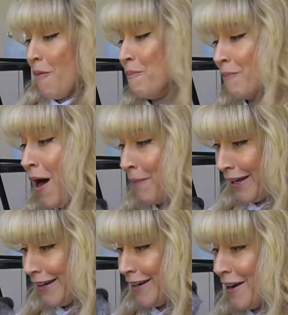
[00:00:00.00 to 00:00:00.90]

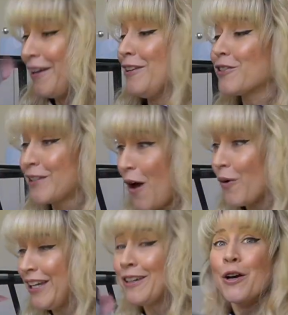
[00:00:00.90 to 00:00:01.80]
Mummy is
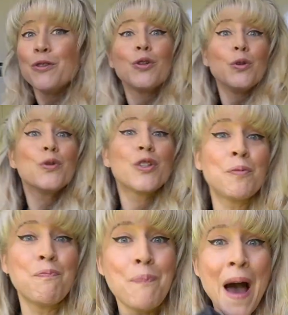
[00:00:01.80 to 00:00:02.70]
going to
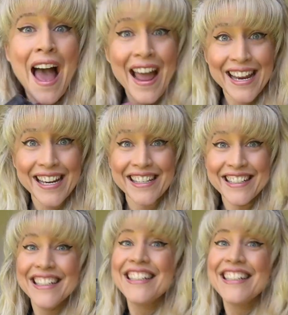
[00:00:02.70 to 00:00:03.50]
Spain. Spain!